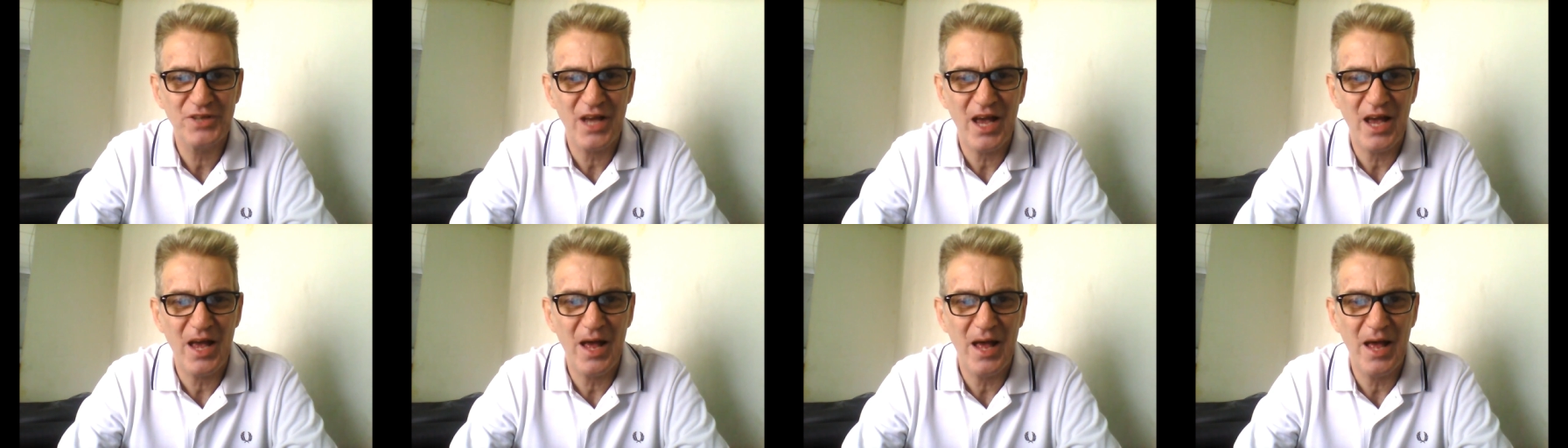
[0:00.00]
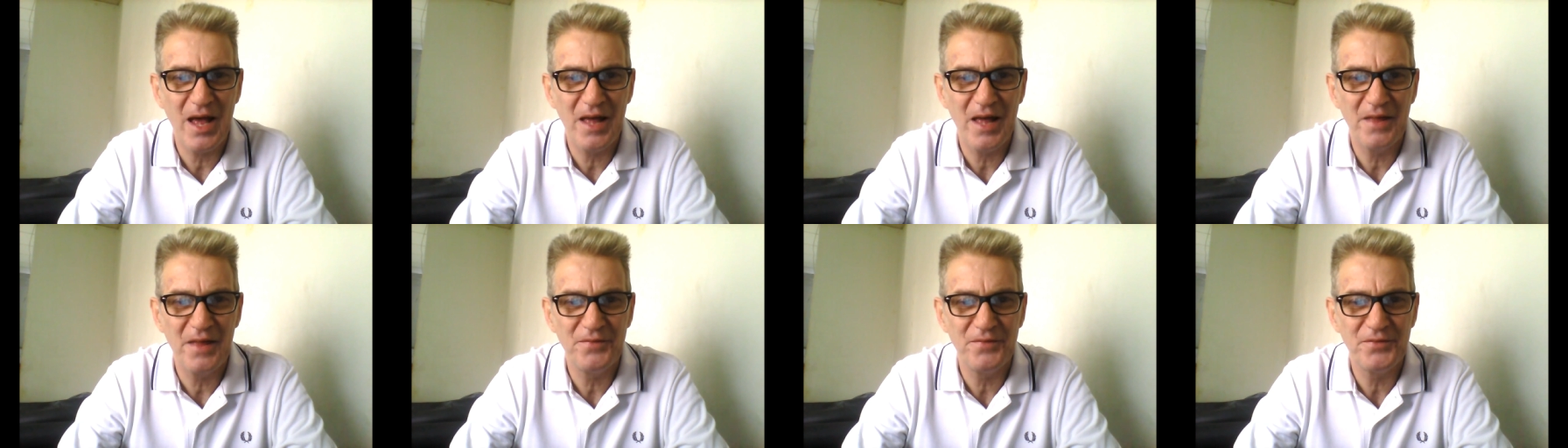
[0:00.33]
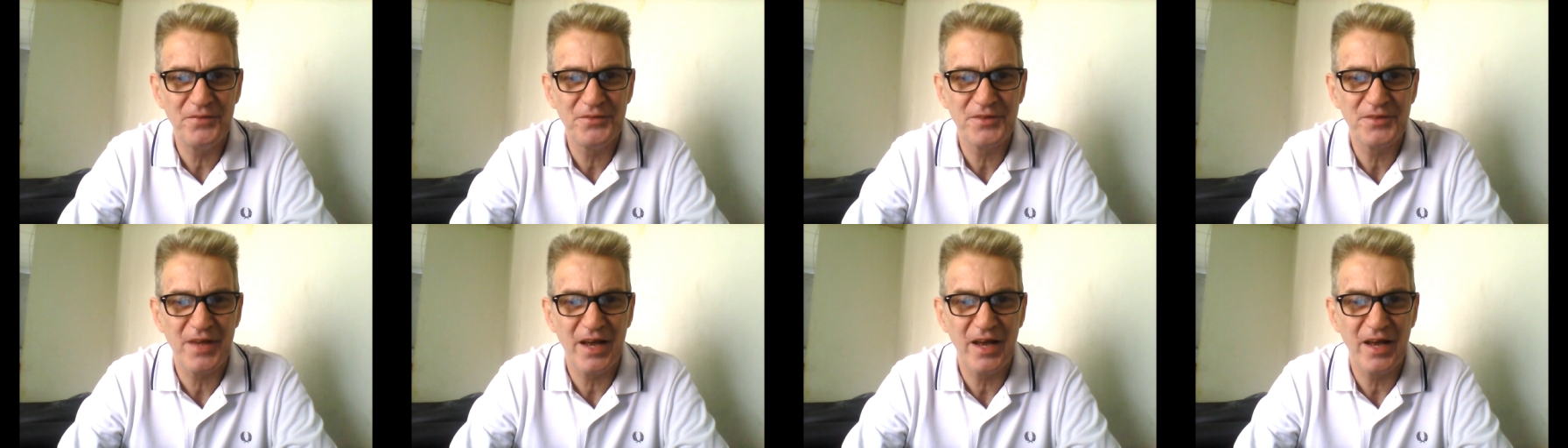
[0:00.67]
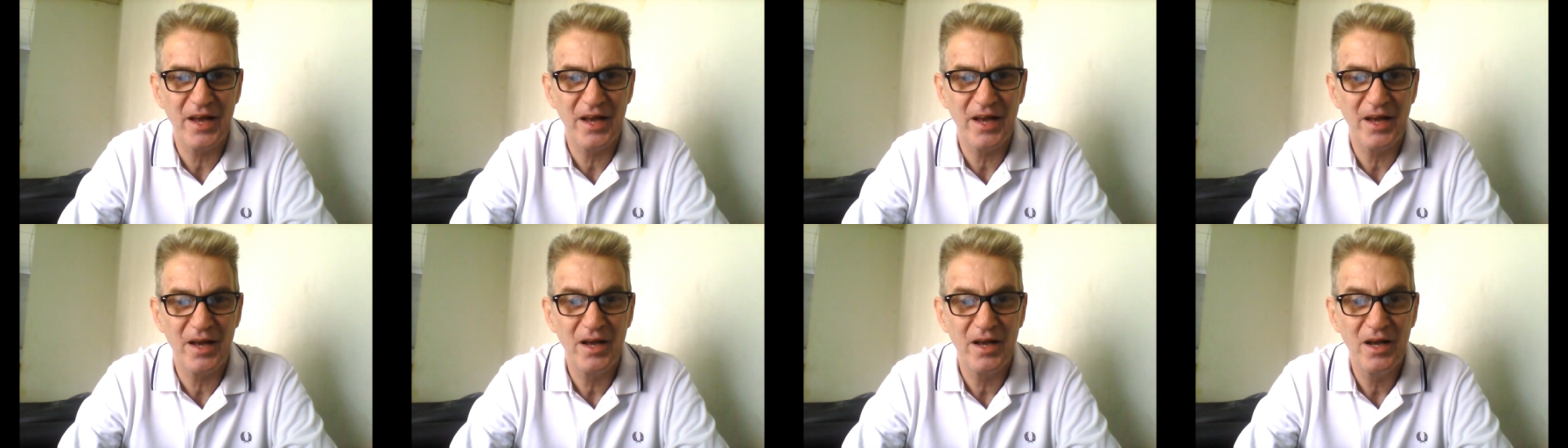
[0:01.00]
and
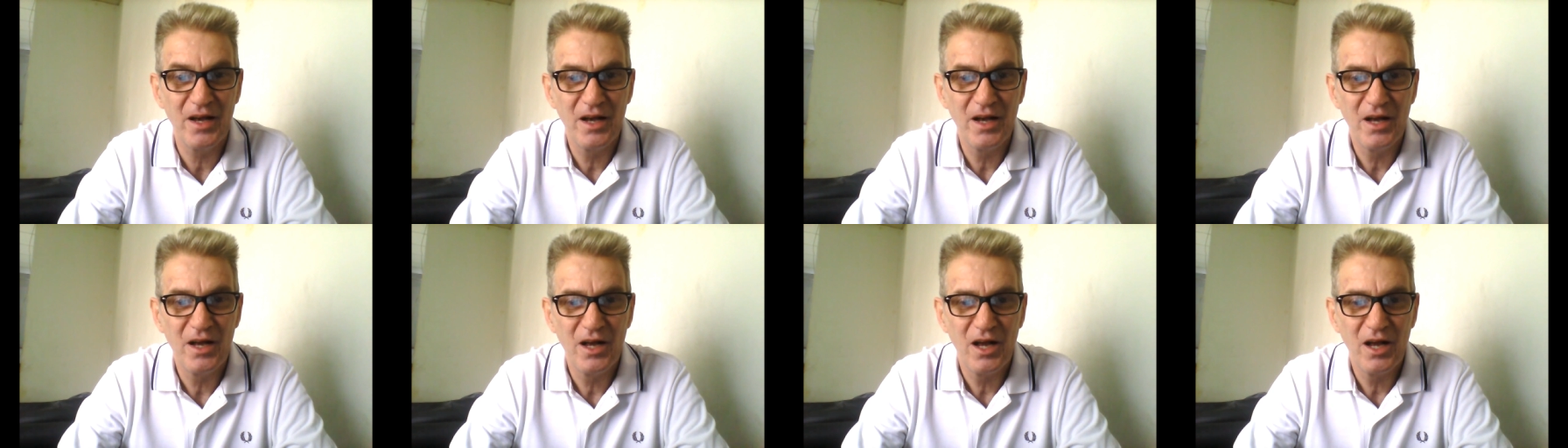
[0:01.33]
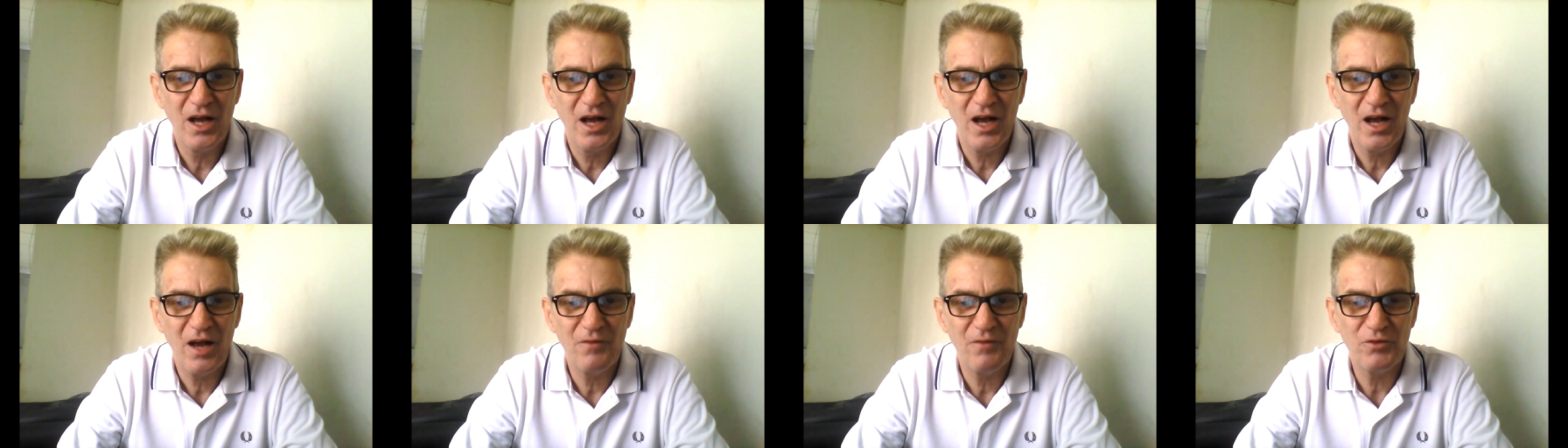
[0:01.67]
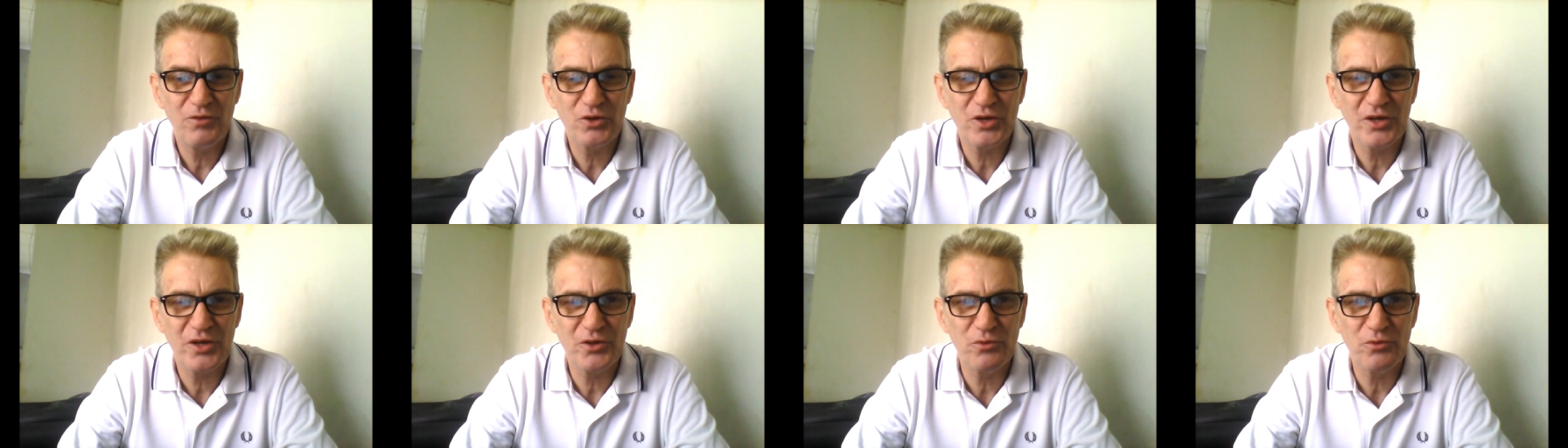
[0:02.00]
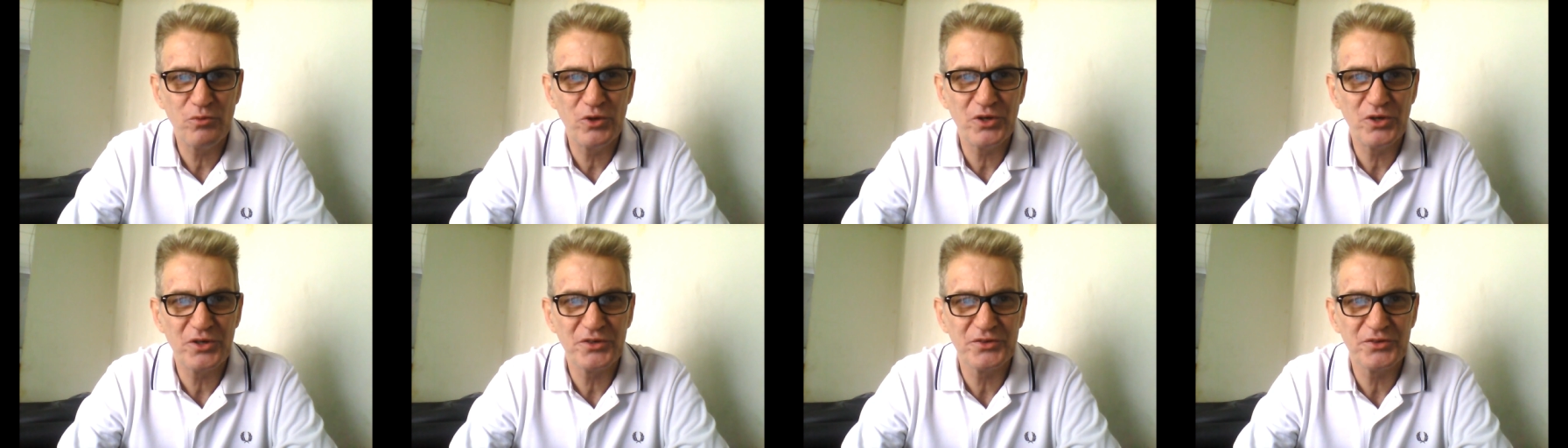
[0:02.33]
have a look at the
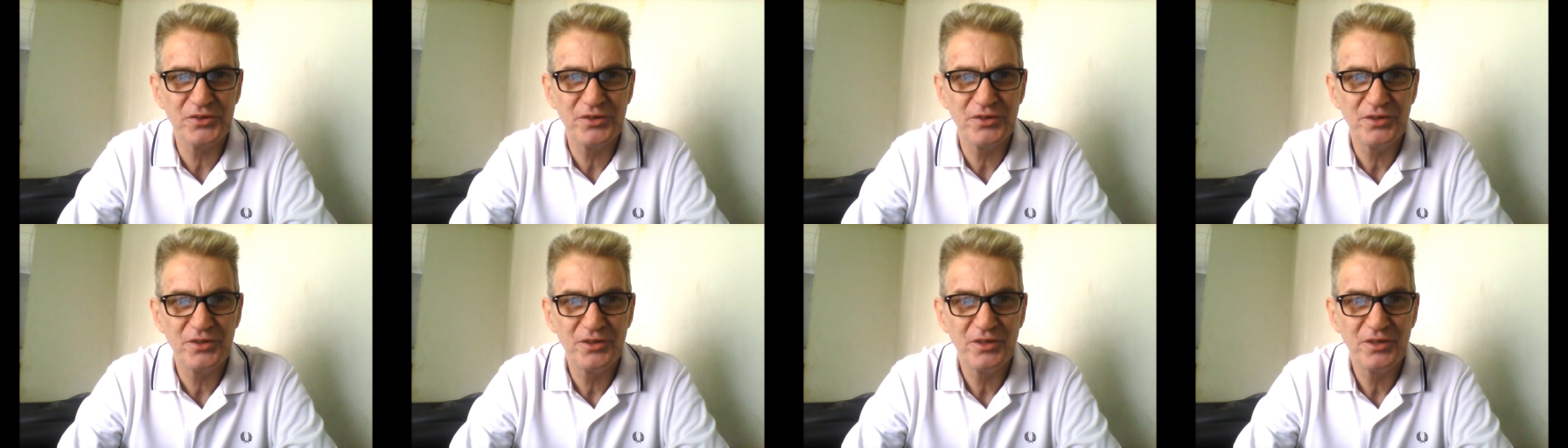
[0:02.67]
word